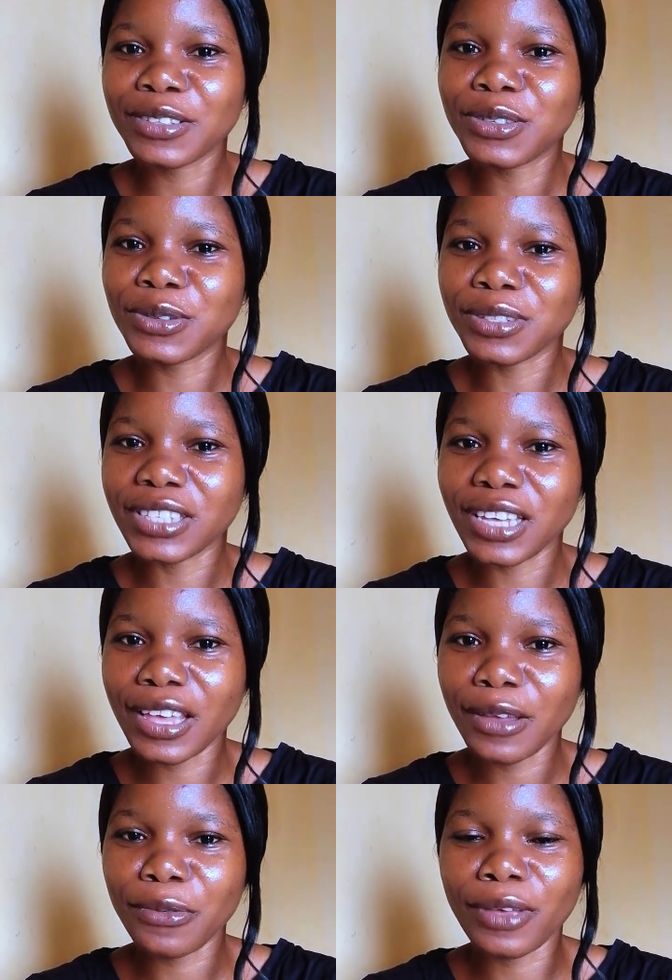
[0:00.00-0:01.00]

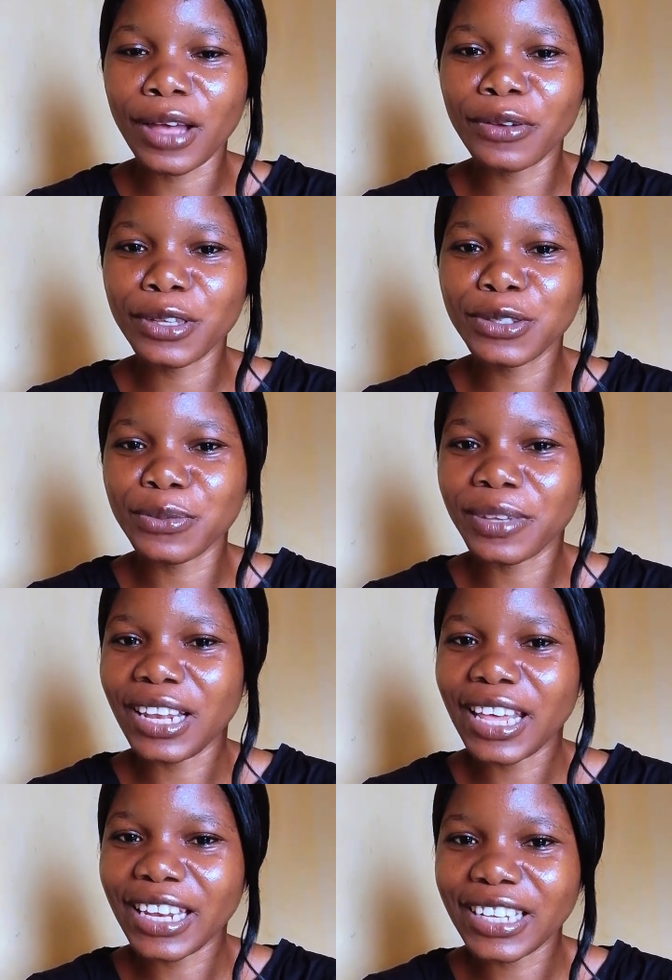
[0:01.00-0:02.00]
Today we are going to
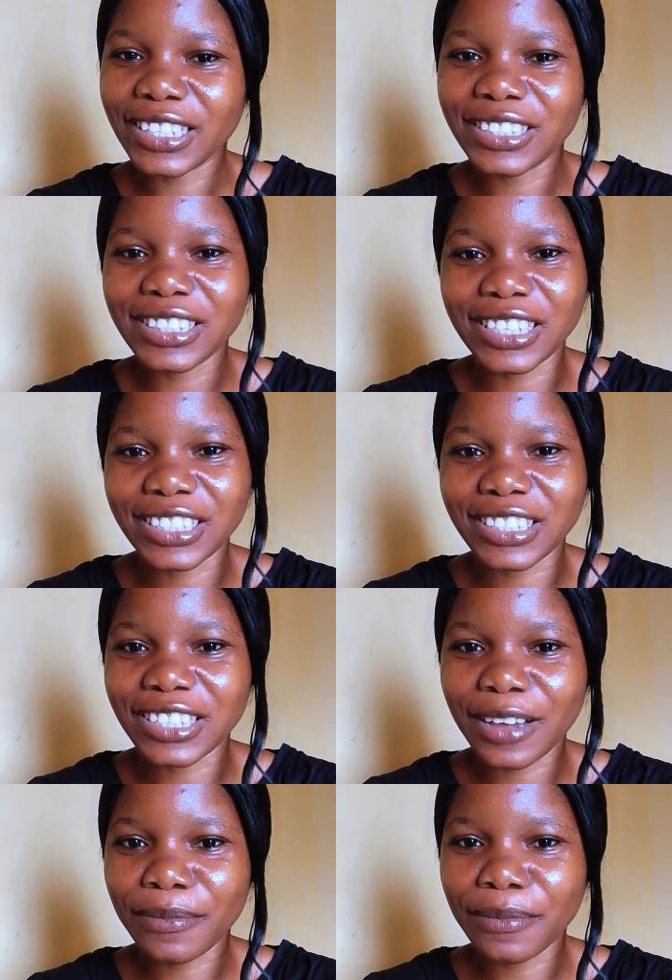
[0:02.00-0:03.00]
be learning the
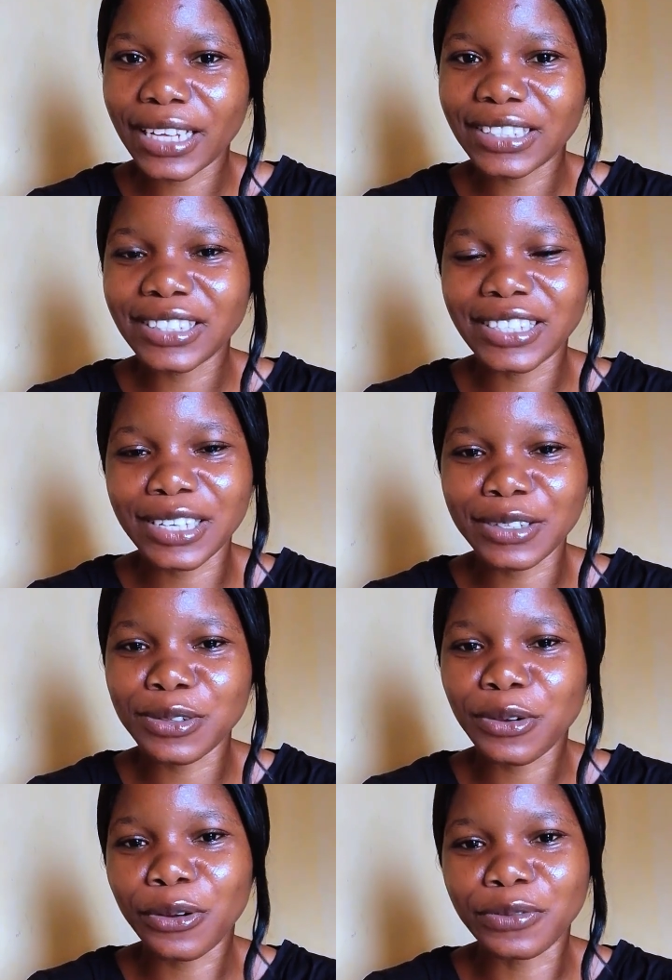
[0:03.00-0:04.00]
German
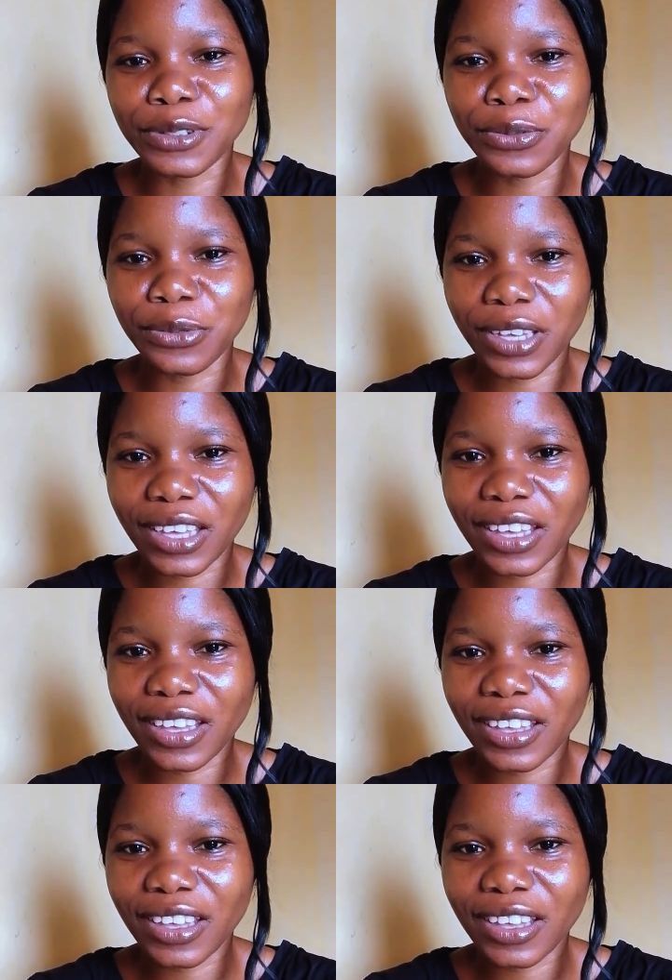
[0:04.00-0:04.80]
days of the week.